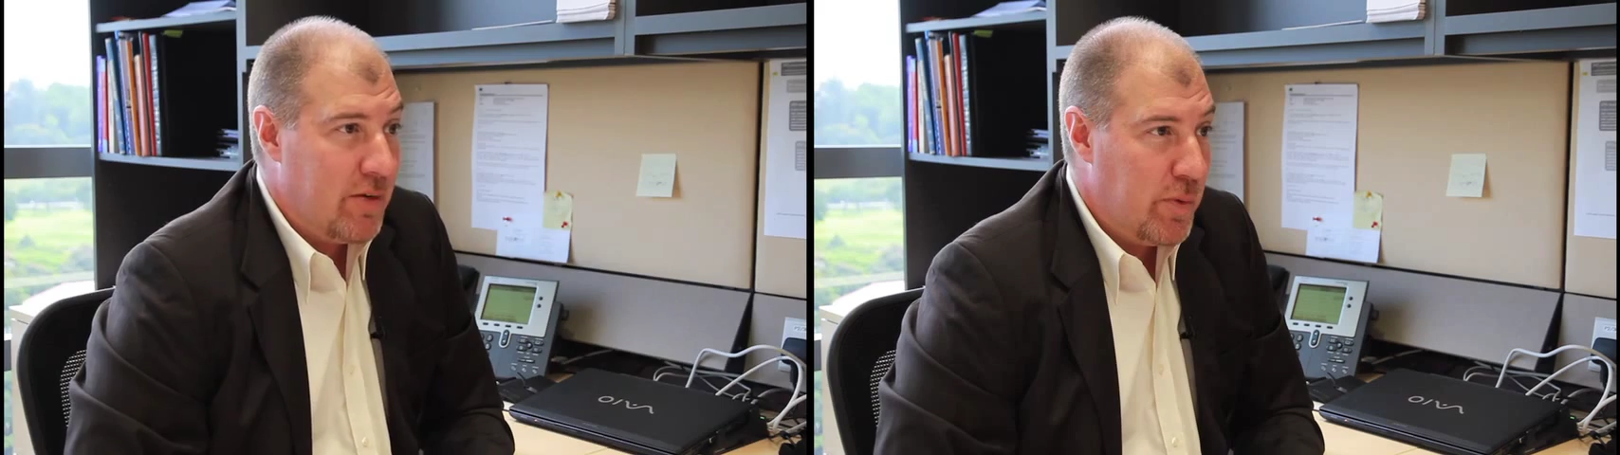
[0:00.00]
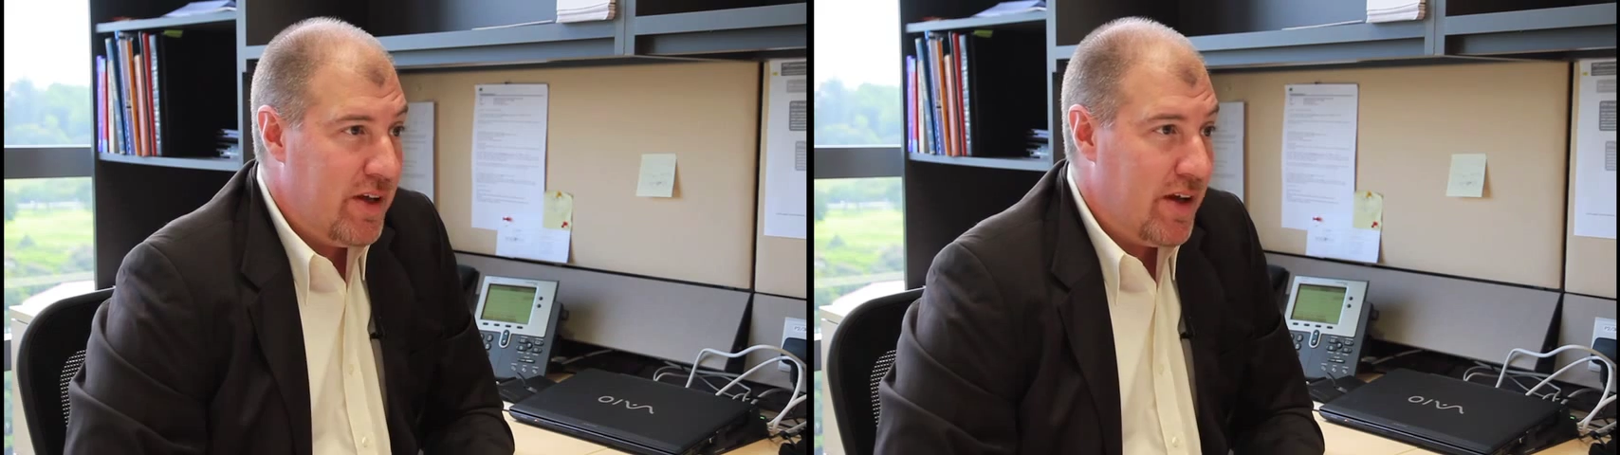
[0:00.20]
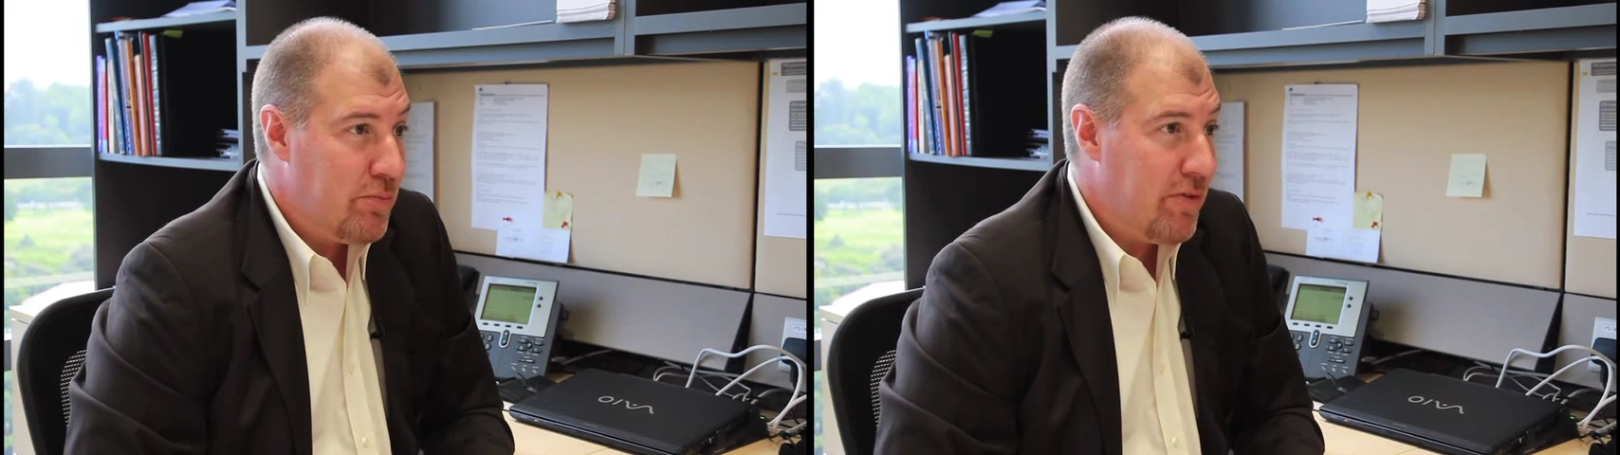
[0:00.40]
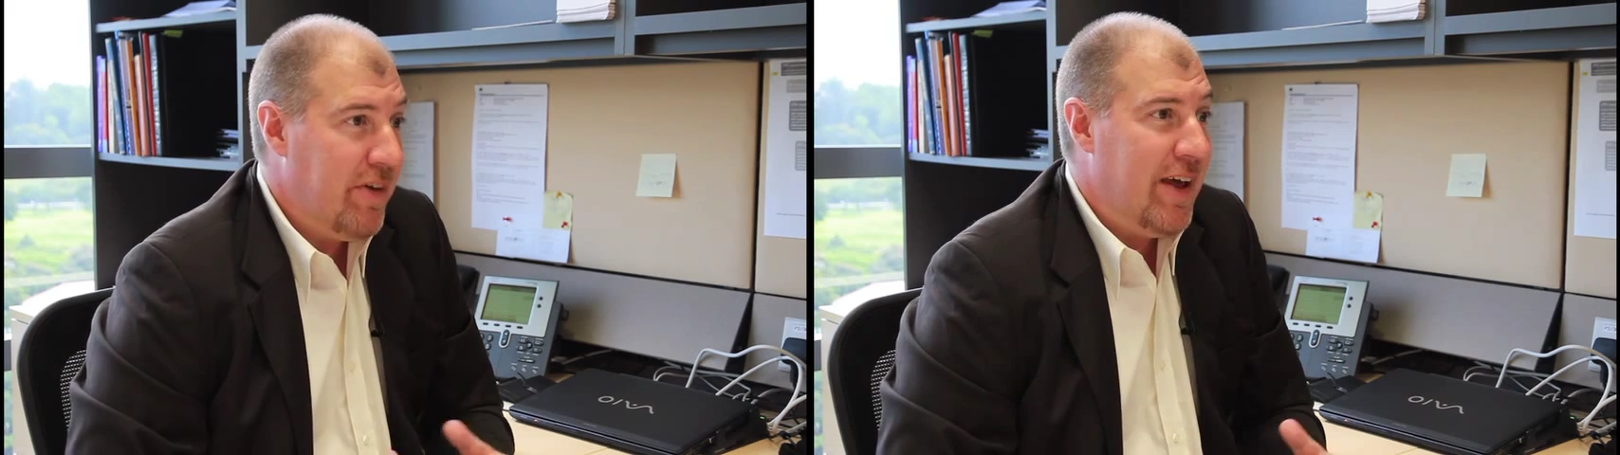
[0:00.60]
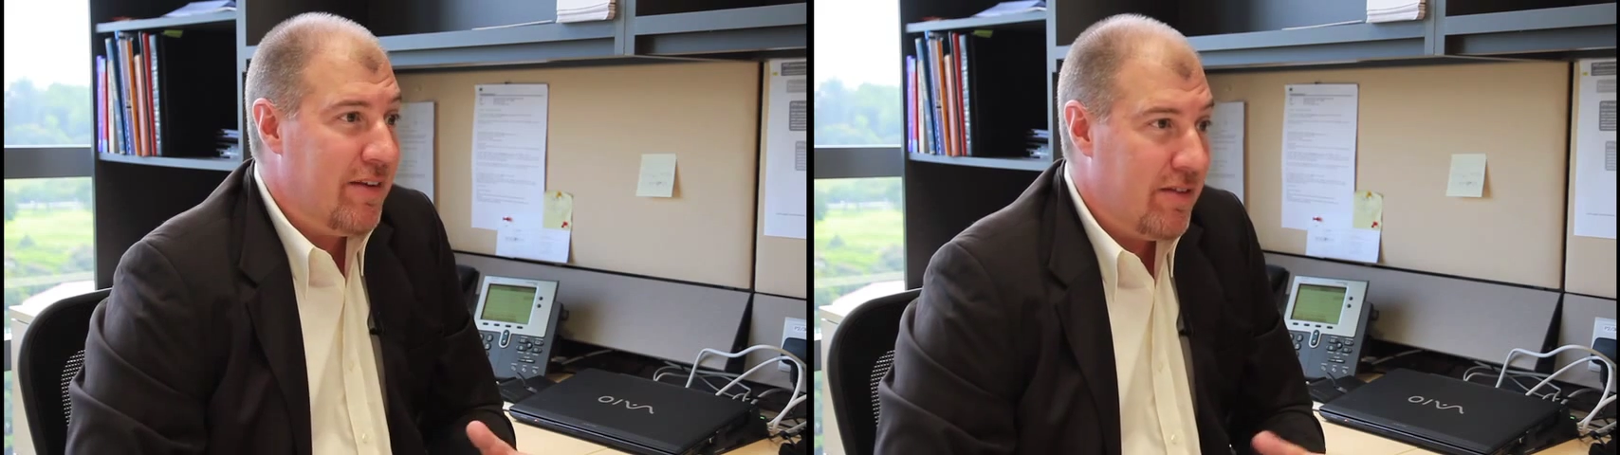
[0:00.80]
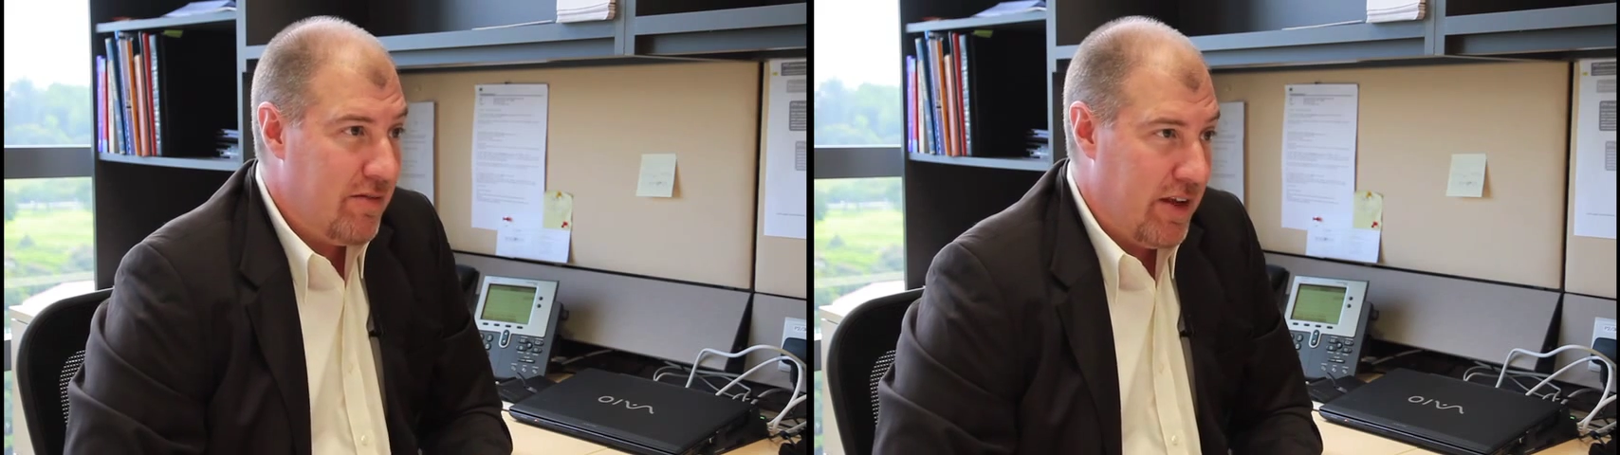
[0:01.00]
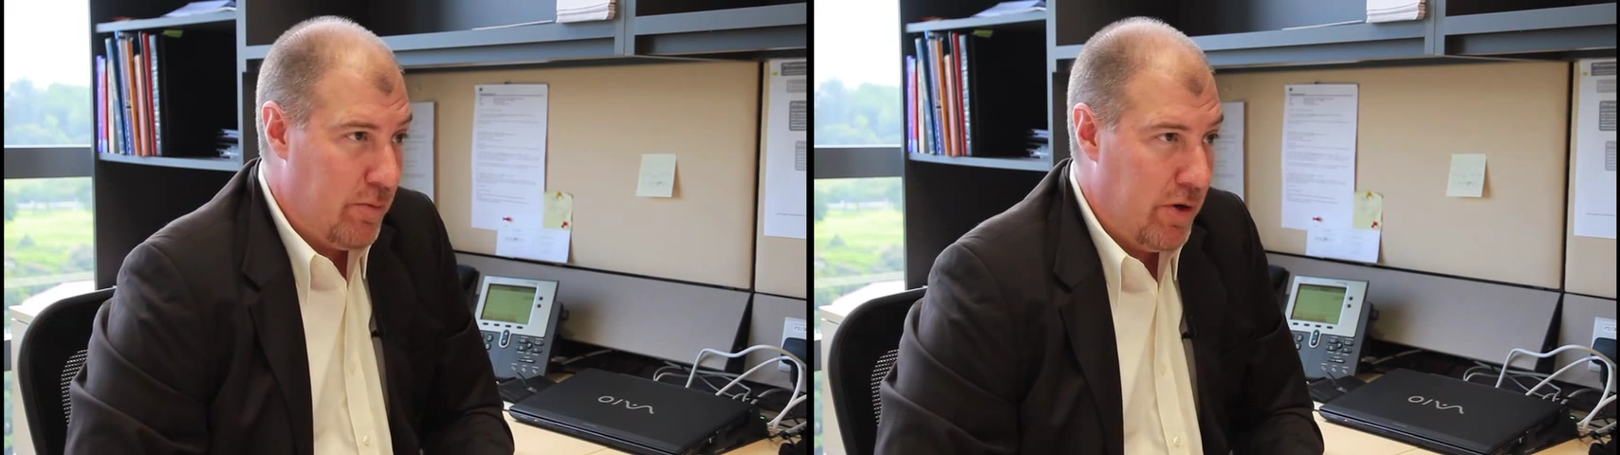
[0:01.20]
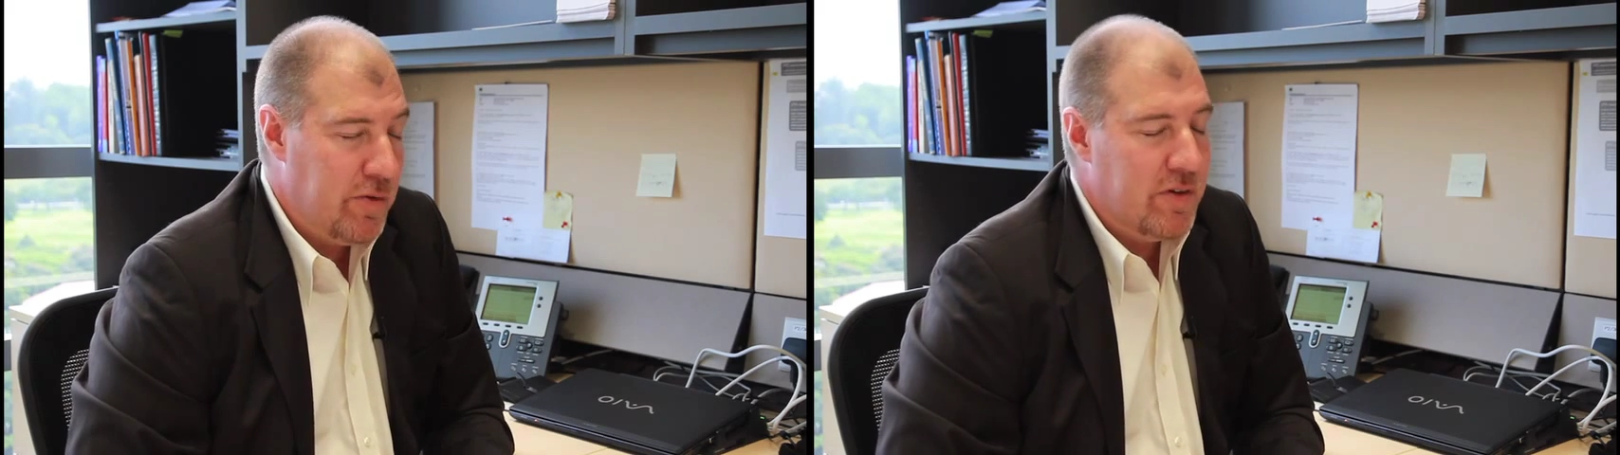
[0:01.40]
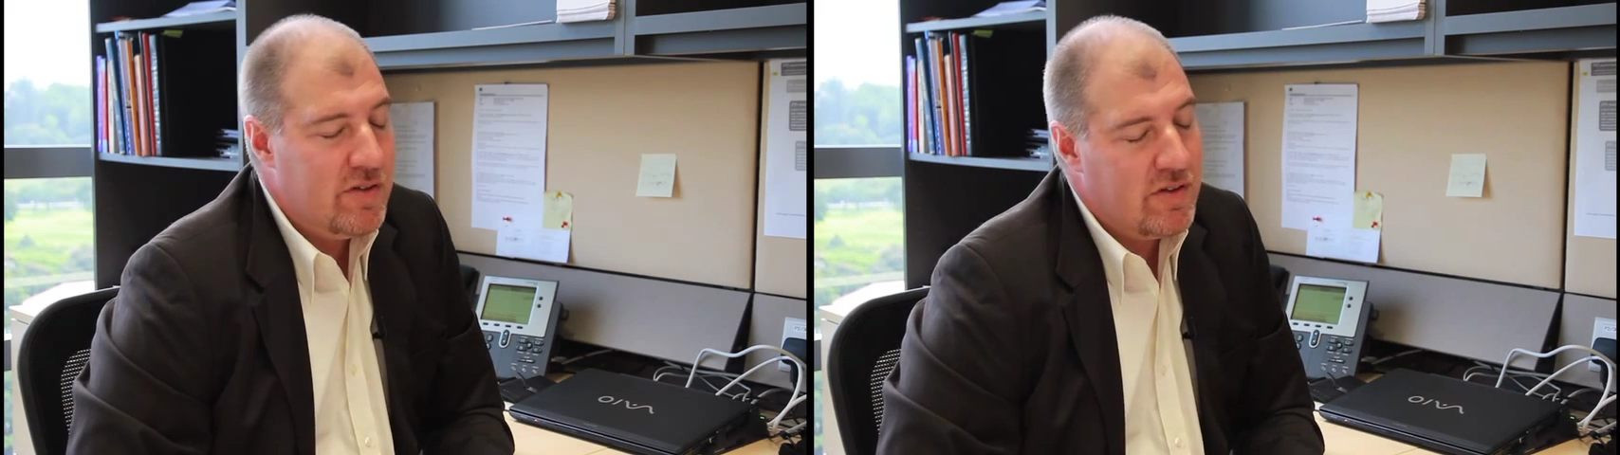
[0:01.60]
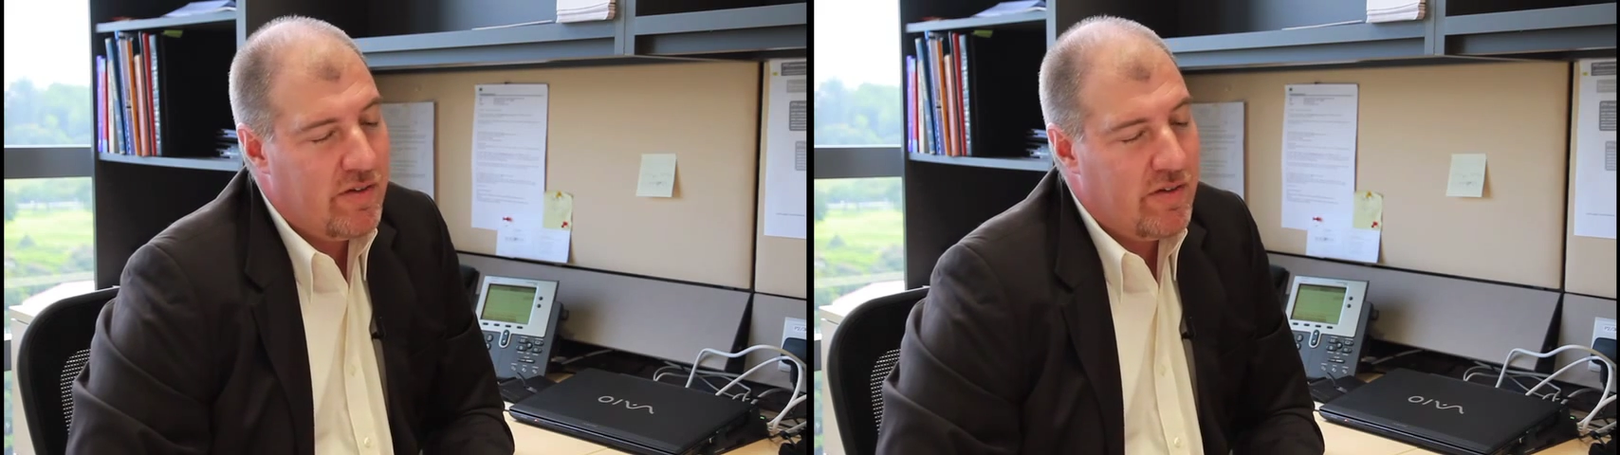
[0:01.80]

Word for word: we can prevent in rodents